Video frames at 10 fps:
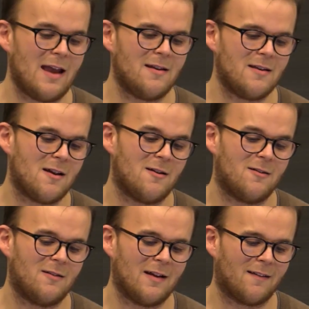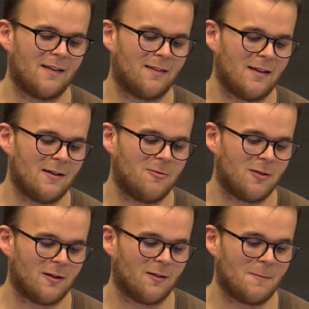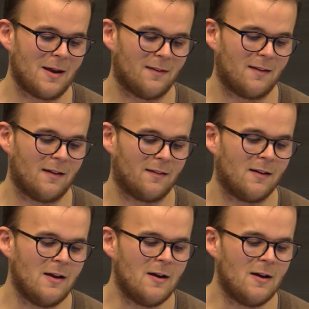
no existing queer spaces